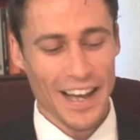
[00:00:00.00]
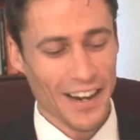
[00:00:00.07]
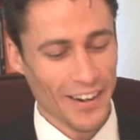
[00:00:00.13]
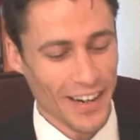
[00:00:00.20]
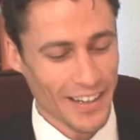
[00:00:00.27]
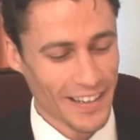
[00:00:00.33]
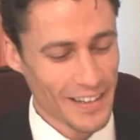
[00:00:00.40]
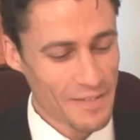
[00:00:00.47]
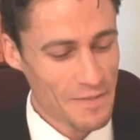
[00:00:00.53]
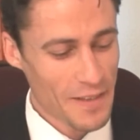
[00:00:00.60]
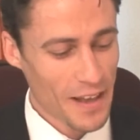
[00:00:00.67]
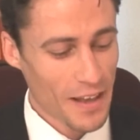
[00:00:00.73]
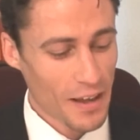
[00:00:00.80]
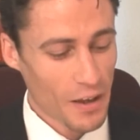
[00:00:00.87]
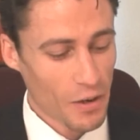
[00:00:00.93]
All right.
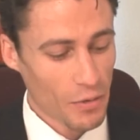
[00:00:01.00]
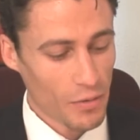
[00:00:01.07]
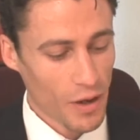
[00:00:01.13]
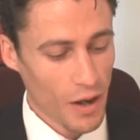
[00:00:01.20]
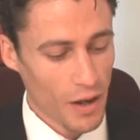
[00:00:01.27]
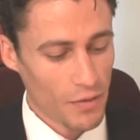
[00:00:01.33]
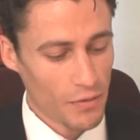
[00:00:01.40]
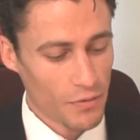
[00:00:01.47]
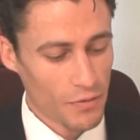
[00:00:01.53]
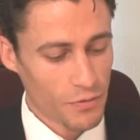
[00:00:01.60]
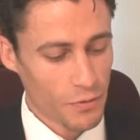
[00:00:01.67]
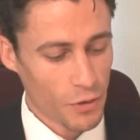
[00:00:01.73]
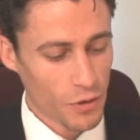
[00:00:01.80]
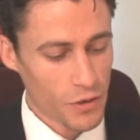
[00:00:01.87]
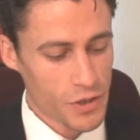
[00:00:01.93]

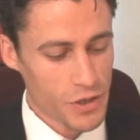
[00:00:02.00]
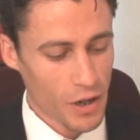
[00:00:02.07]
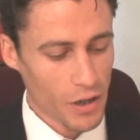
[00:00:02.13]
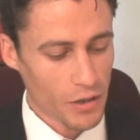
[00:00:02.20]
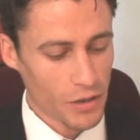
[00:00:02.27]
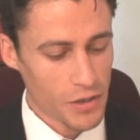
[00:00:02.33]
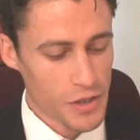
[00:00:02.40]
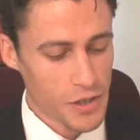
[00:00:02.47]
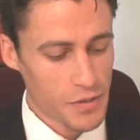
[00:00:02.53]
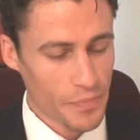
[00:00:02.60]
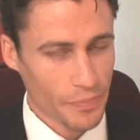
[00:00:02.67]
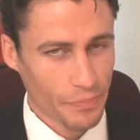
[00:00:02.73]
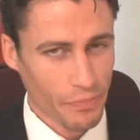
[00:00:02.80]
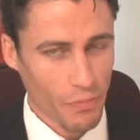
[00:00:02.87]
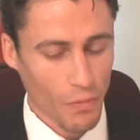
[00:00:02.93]
For starters,
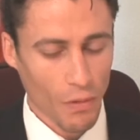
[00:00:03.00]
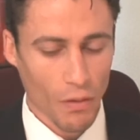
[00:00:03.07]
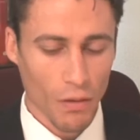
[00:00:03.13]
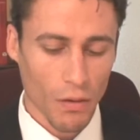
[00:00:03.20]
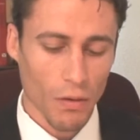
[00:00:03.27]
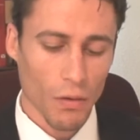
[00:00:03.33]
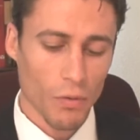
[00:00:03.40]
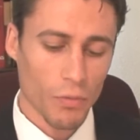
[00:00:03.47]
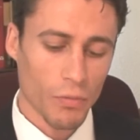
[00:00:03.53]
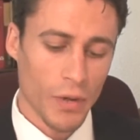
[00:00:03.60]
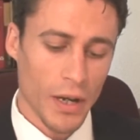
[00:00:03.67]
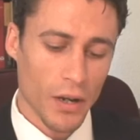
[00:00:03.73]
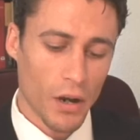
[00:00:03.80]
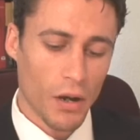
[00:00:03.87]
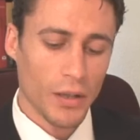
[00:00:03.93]

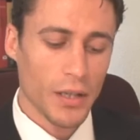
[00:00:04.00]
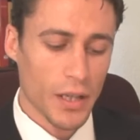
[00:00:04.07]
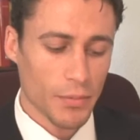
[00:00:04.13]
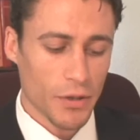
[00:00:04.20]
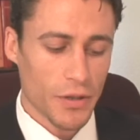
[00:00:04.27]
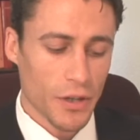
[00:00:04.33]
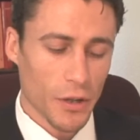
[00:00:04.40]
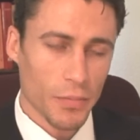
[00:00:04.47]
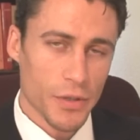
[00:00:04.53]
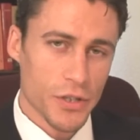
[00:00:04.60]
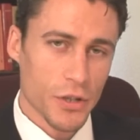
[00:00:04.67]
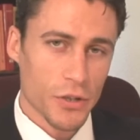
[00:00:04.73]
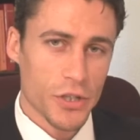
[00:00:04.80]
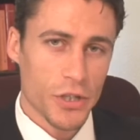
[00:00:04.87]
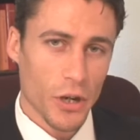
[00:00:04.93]
when all the
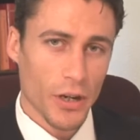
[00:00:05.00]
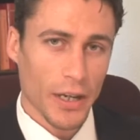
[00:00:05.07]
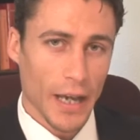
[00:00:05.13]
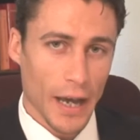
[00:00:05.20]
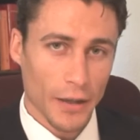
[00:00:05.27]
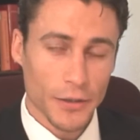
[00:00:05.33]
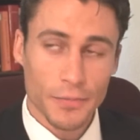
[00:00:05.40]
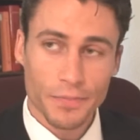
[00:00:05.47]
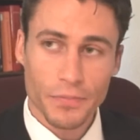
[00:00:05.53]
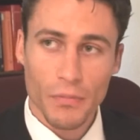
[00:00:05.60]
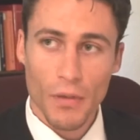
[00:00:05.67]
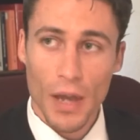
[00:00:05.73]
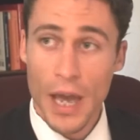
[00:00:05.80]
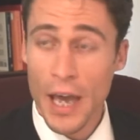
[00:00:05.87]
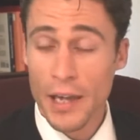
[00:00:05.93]
hypnotherapists are starting out,
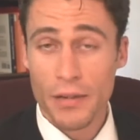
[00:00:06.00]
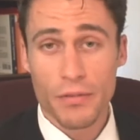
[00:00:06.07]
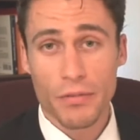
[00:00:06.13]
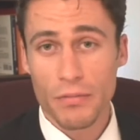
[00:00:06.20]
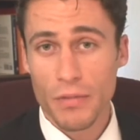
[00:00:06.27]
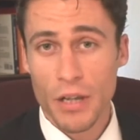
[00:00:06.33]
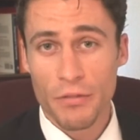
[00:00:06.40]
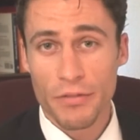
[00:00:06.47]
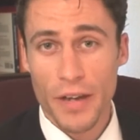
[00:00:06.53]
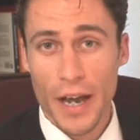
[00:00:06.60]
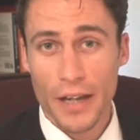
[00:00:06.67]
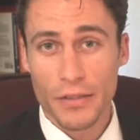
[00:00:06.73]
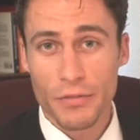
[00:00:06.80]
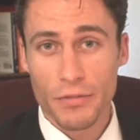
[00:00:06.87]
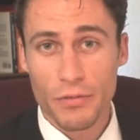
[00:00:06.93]
and in
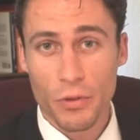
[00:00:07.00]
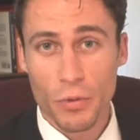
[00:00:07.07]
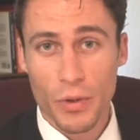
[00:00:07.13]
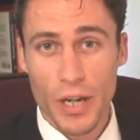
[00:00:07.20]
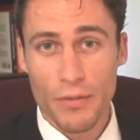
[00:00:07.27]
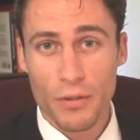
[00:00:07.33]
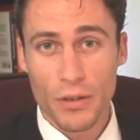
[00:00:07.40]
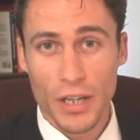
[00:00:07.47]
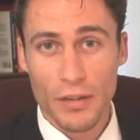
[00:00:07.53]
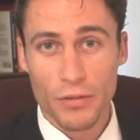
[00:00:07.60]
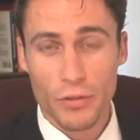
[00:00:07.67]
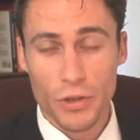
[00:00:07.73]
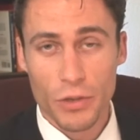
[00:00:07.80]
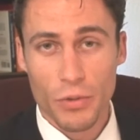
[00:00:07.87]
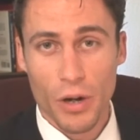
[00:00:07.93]
fact, for whatever
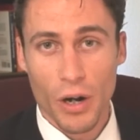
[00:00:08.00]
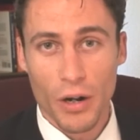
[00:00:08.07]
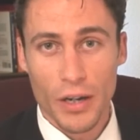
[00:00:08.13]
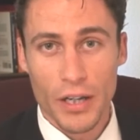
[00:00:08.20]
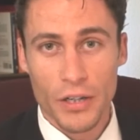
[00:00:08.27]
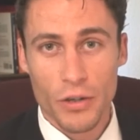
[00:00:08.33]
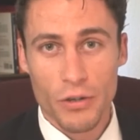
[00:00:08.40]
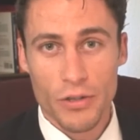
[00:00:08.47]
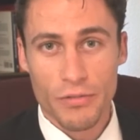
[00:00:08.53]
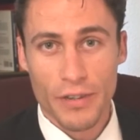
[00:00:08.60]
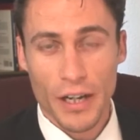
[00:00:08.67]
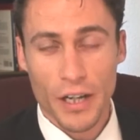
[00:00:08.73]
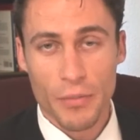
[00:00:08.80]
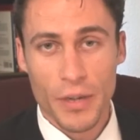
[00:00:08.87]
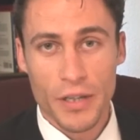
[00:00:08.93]
level you are in your
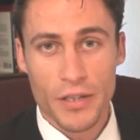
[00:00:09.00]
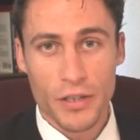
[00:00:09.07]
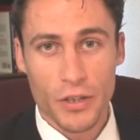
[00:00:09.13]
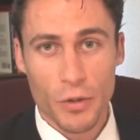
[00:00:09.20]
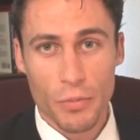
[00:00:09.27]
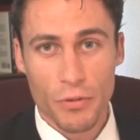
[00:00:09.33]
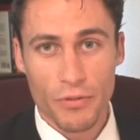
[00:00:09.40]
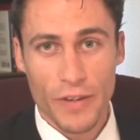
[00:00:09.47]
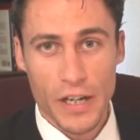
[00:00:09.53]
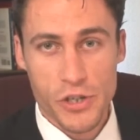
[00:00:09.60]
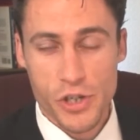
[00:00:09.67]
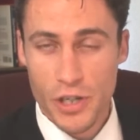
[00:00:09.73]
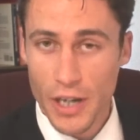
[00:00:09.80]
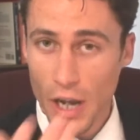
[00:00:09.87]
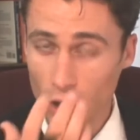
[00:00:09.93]
development, in your
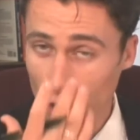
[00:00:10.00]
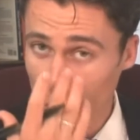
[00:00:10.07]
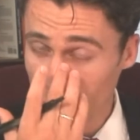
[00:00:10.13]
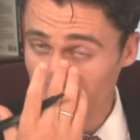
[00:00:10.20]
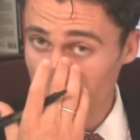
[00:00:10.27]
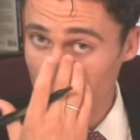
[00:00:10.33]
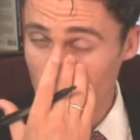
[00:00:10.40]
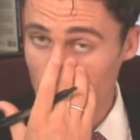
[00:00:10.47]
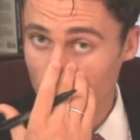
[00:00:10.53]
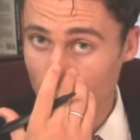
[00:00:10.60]
profession, how long you've been in